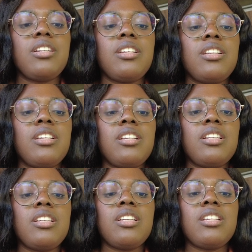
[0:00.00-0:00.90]

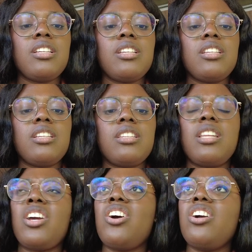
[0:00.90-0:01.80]
Cincinnati, or
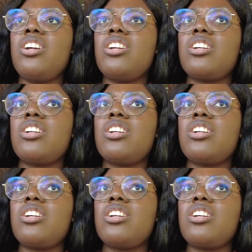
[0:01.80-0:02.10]
Columbus.